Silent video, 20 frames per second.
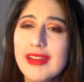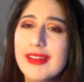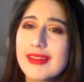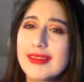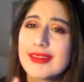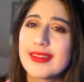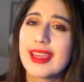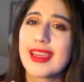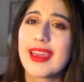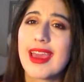
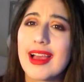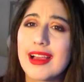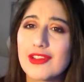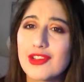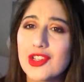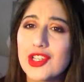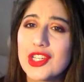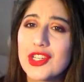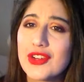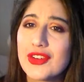But stay
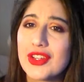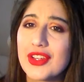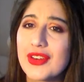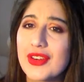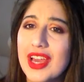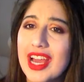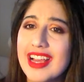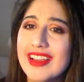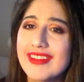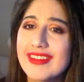casually nerdy,
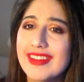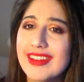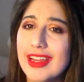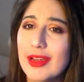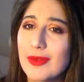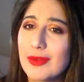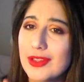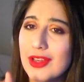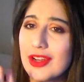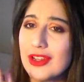you guys,
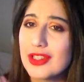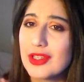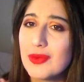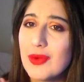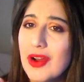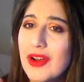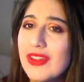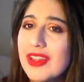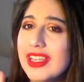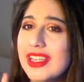and I will talk
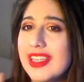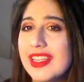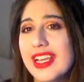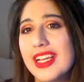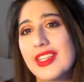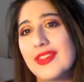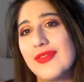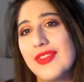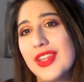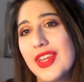to you all in the
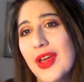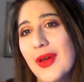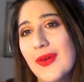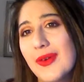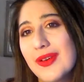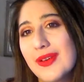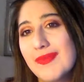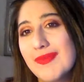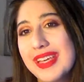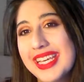next
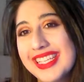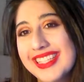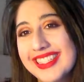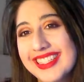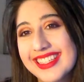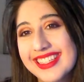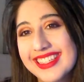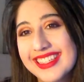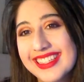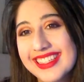video.
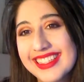Peace!